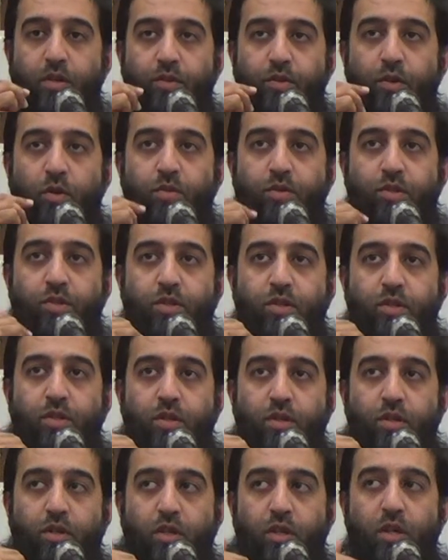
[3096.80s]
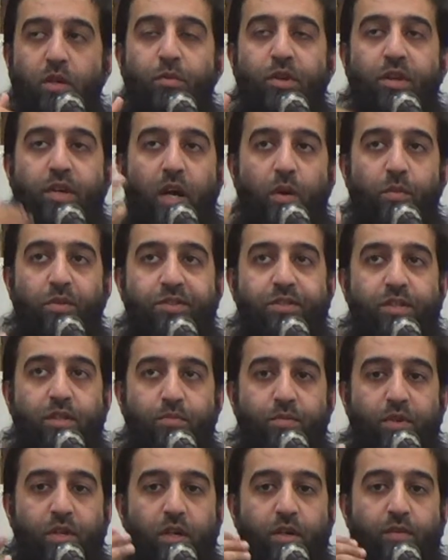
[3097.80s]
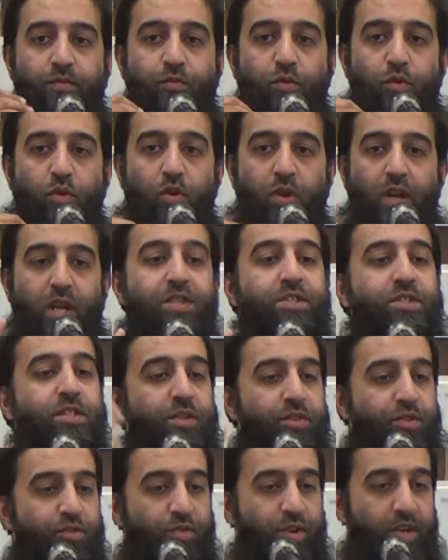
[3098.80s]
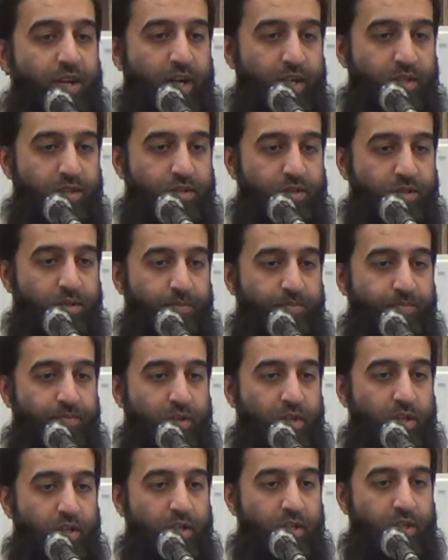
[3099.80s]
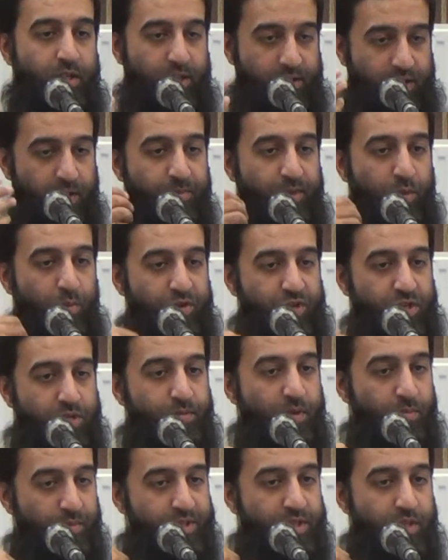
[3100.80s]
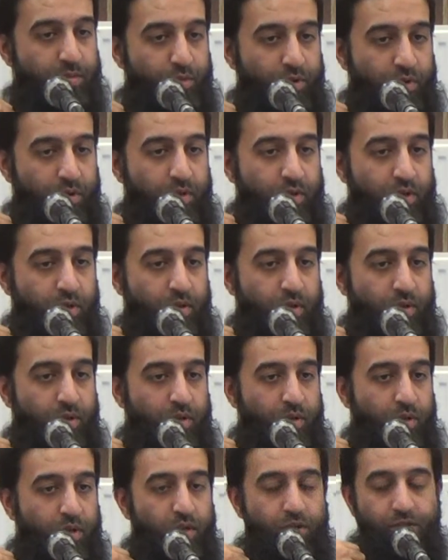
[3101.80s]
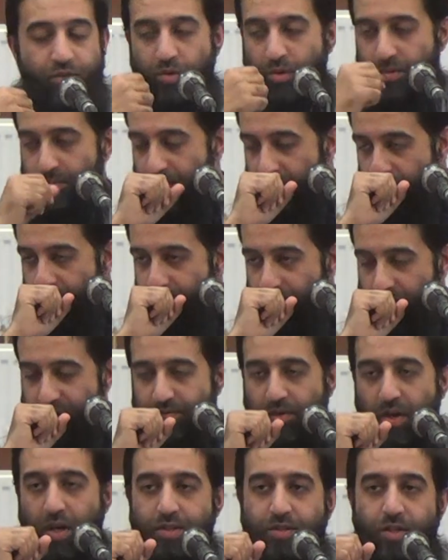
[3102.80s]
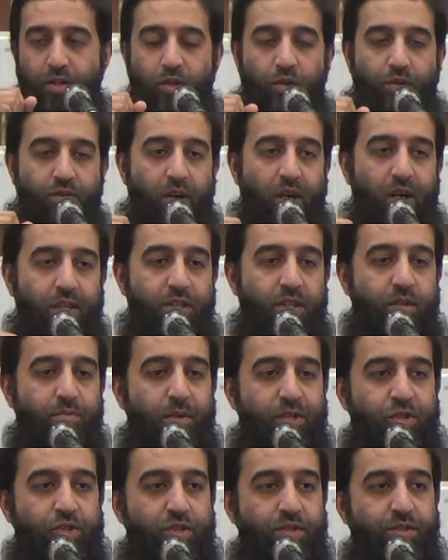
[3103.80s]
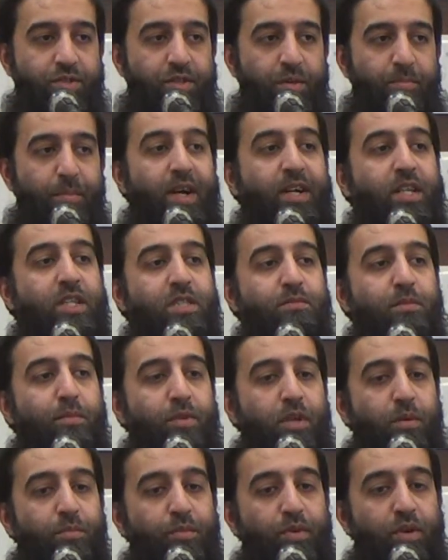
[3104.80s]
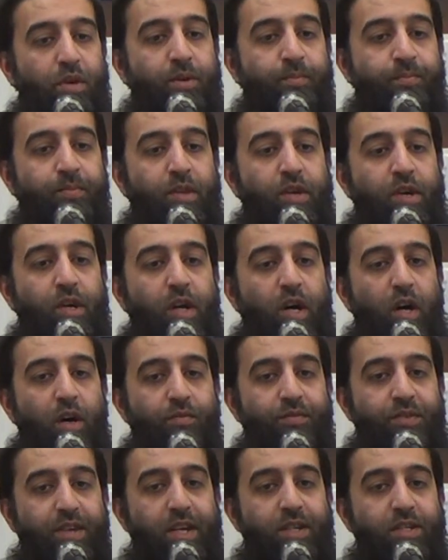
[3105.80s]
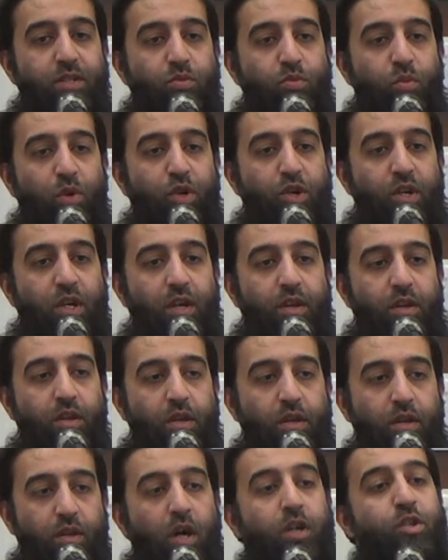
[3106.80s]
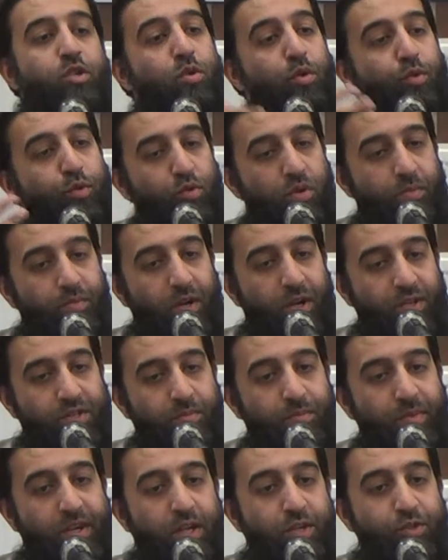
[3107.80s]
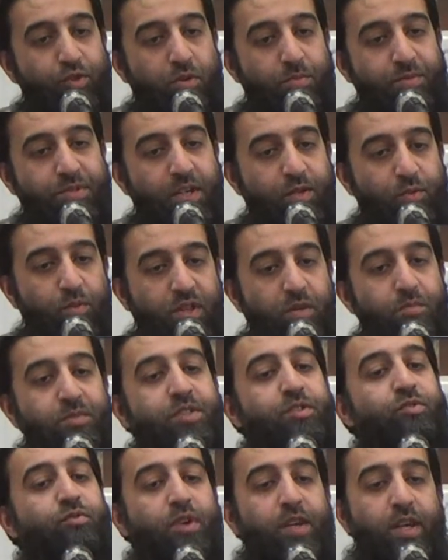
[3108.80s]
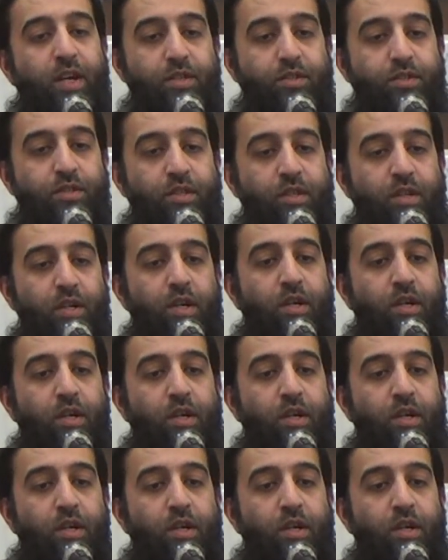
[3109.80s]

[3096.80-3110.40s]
don't communicate with somebody for less than three days, is that something which is permissible? So as far as I know, the hadith mentions the maximum number of days where you can not talk to a person because you're upset with him is three days.